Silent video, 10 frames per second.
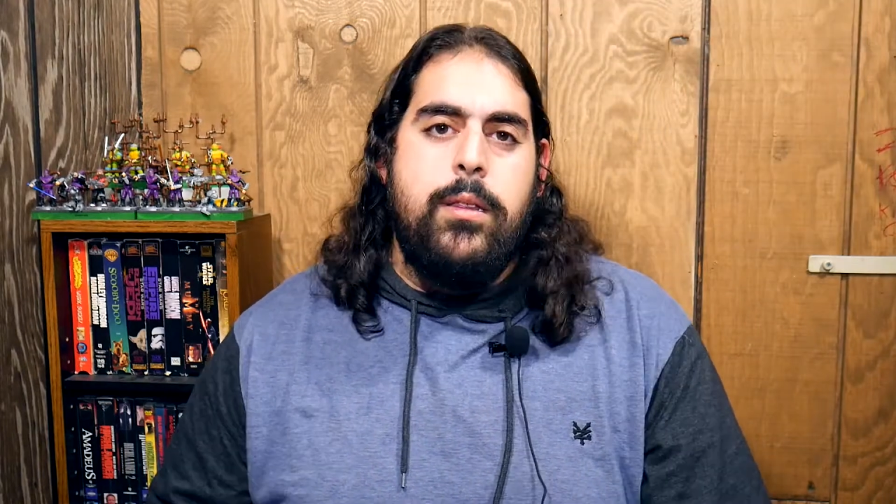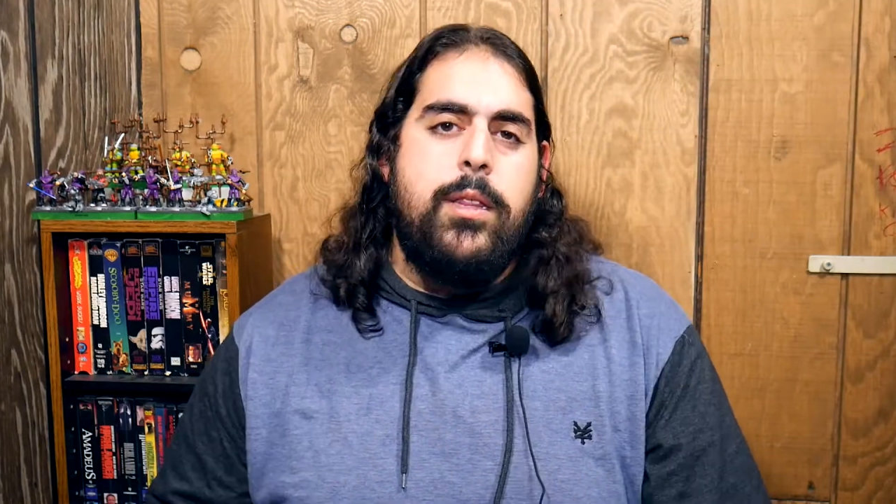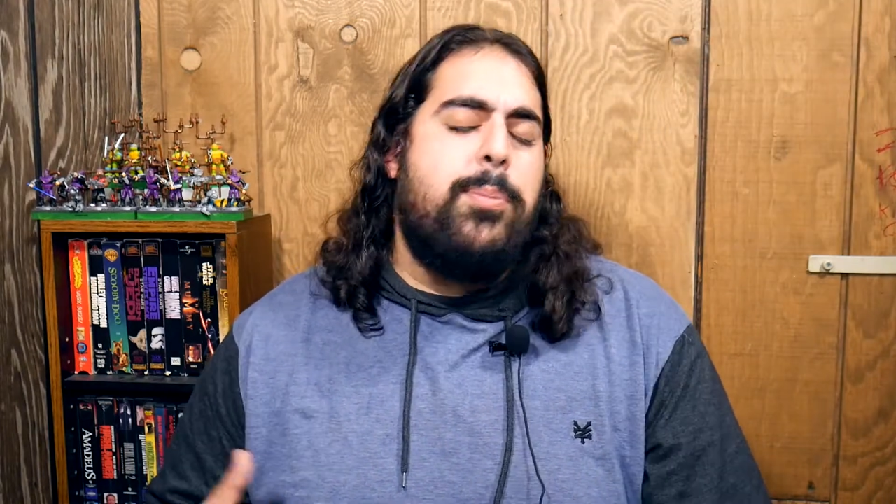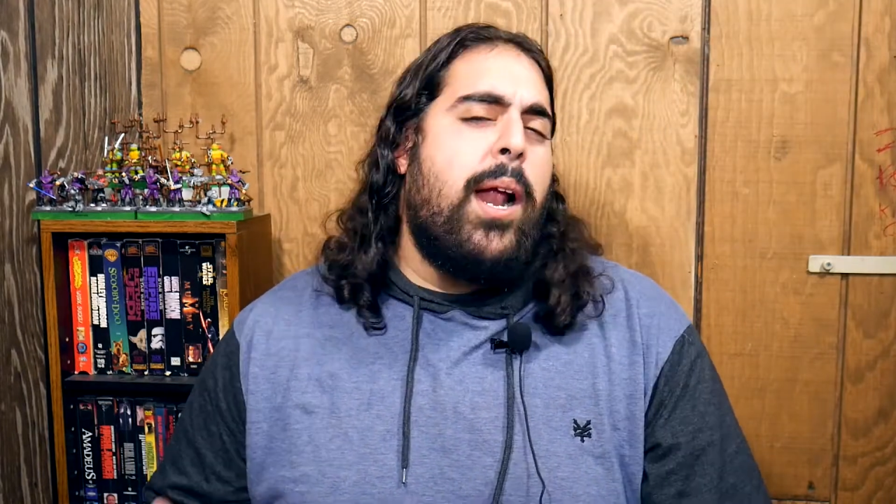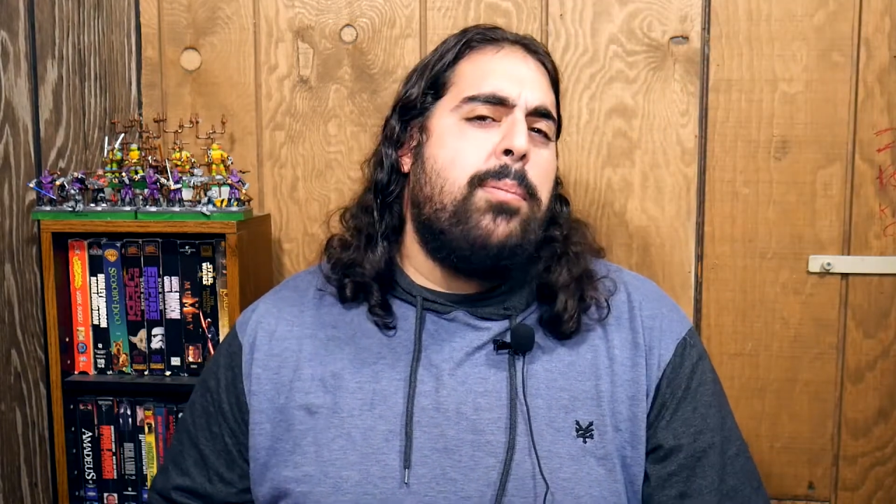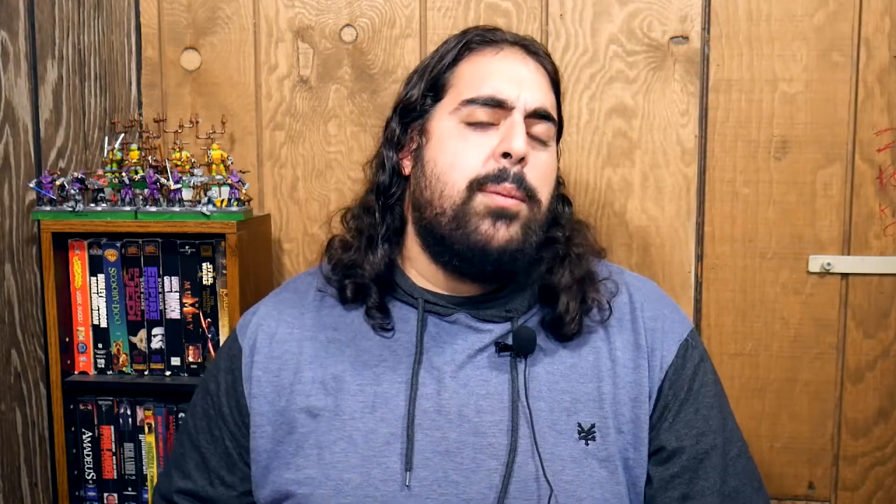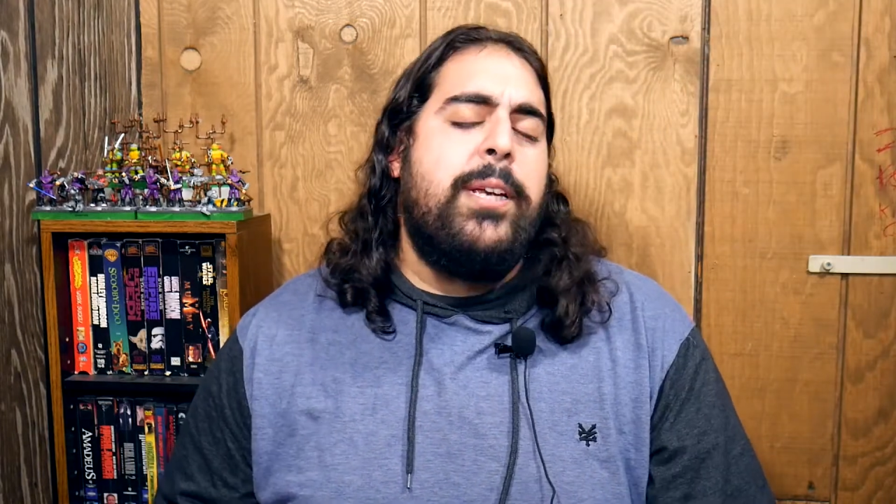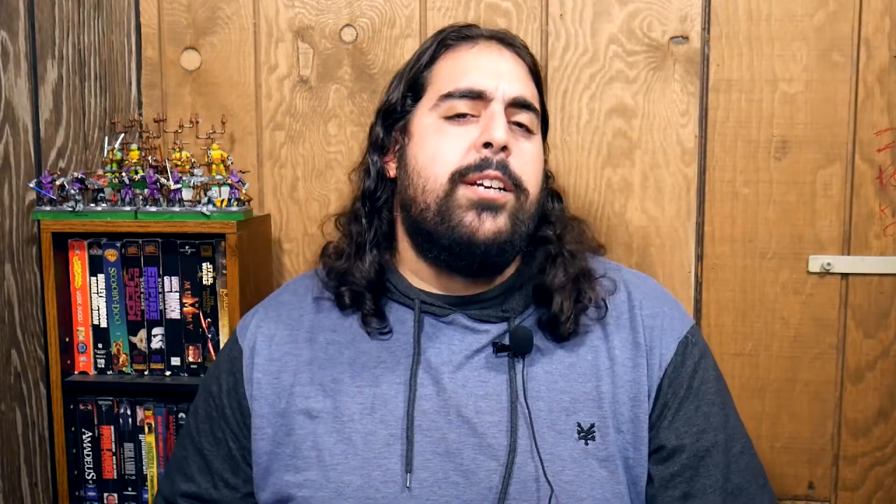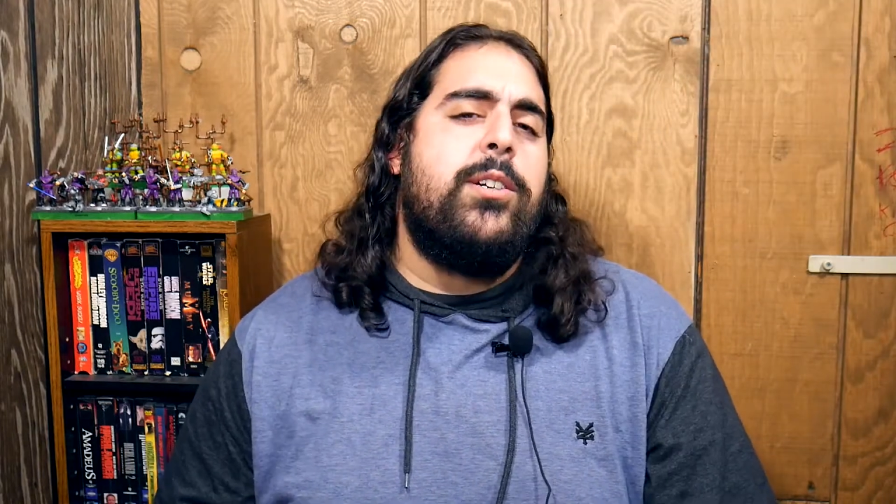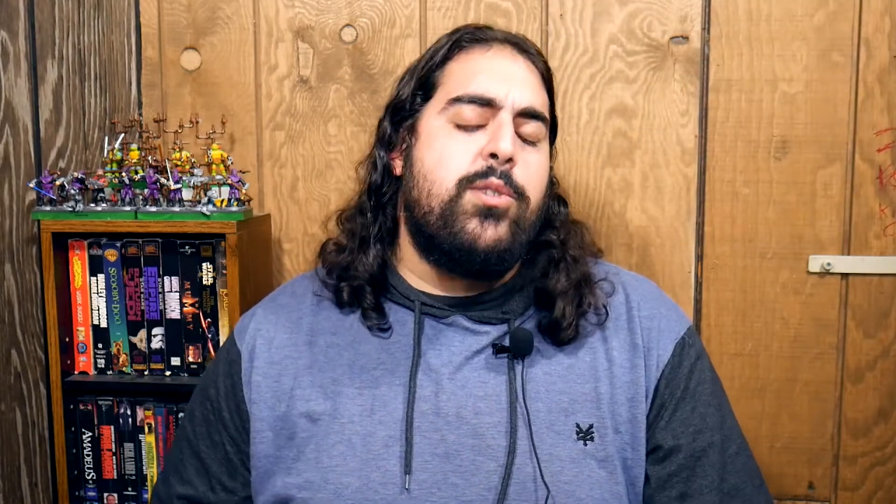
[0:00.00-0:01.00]
The problem
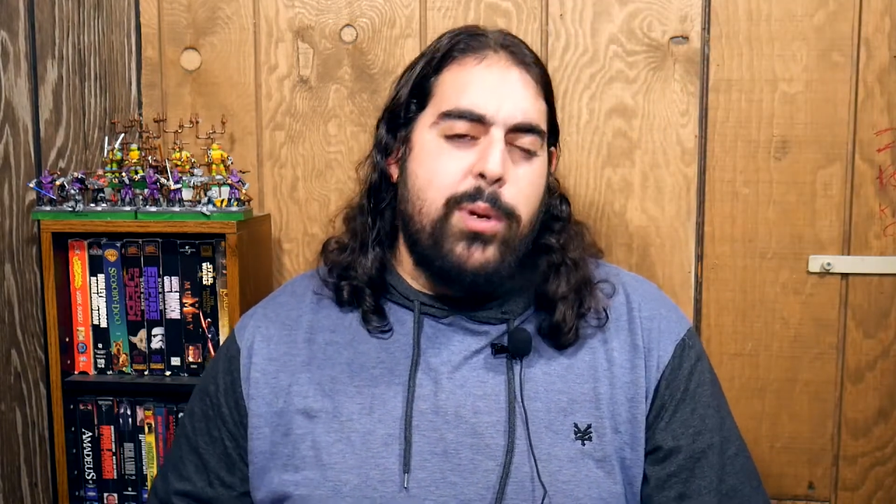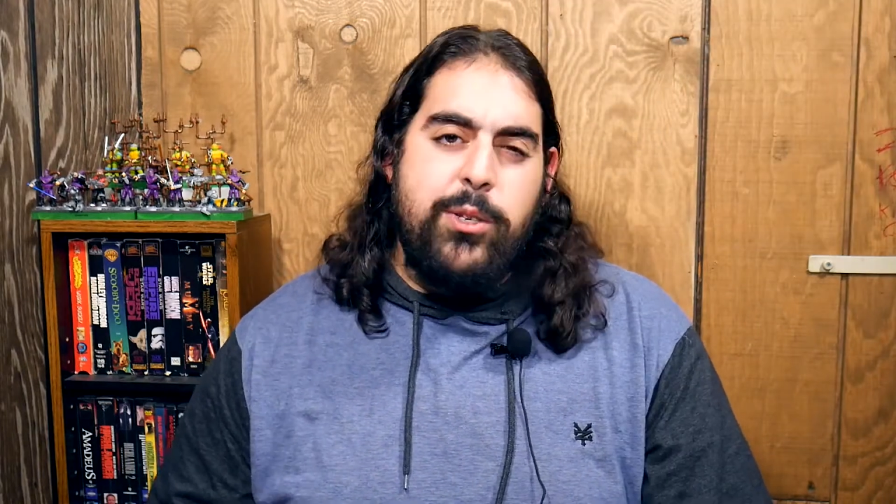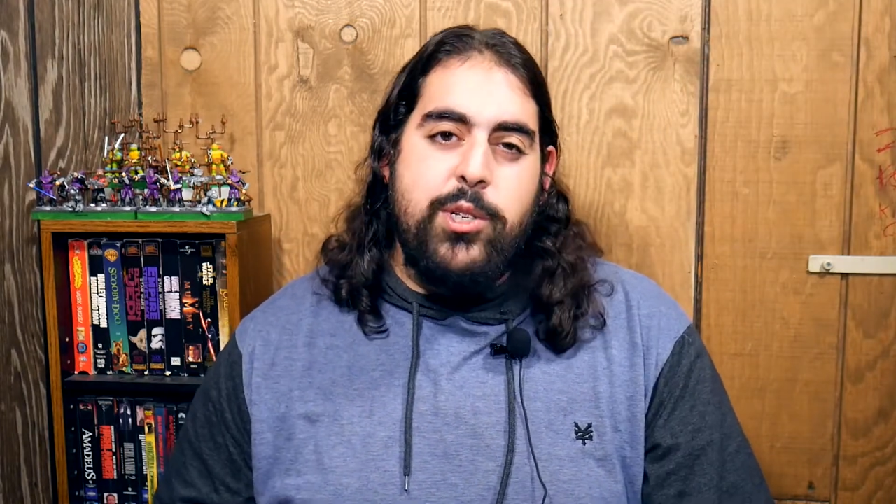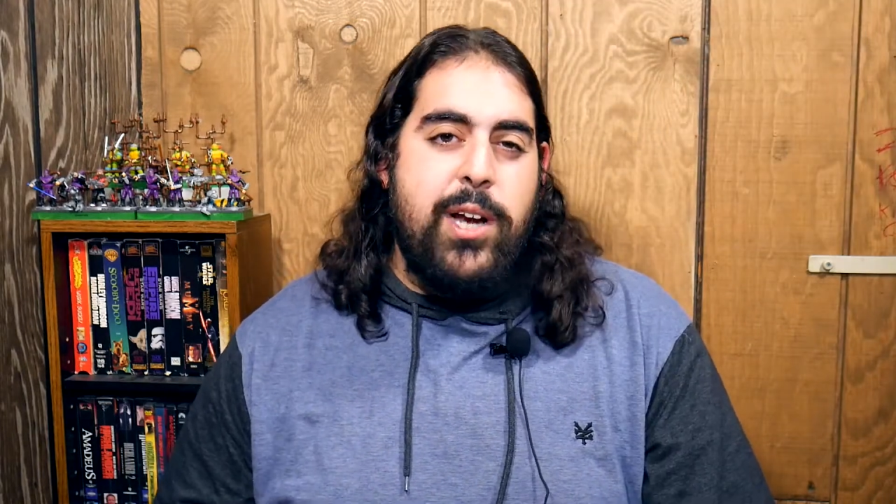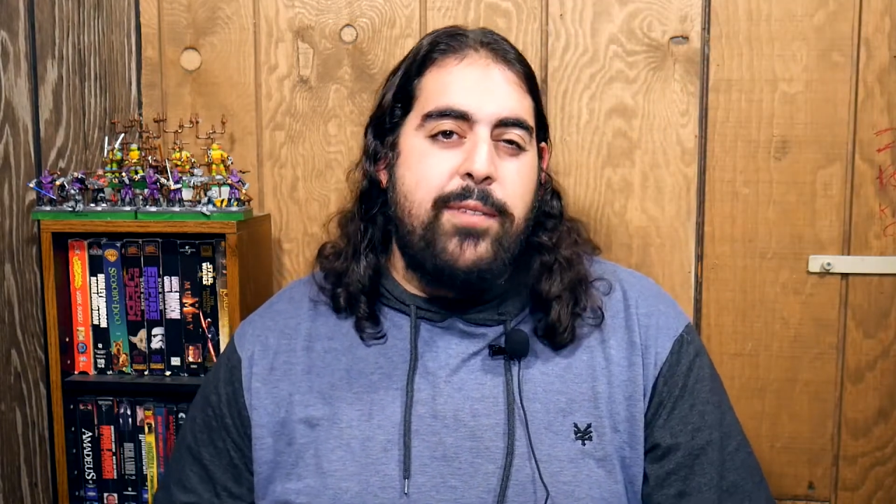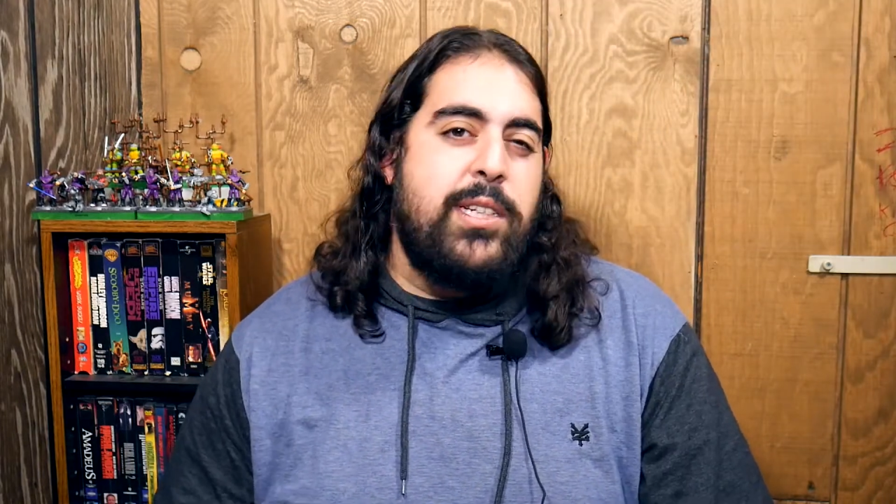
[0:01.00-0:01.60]
here is when you strive